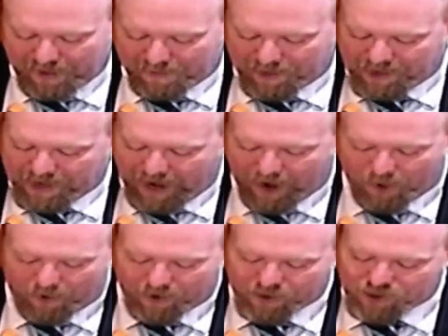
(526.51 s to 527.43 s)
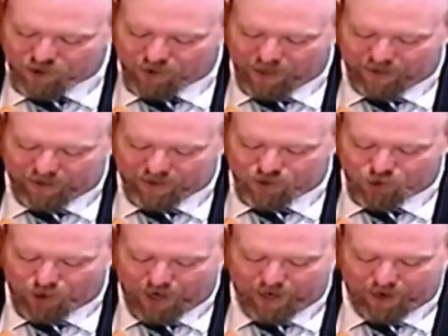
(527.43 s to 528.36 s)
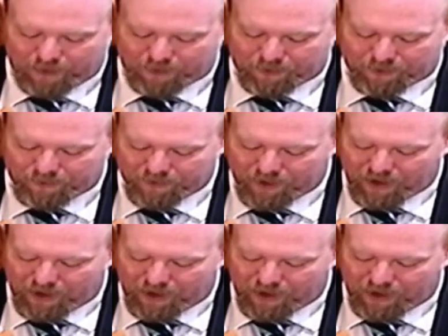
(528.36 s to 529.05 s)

But now our strength is dried up,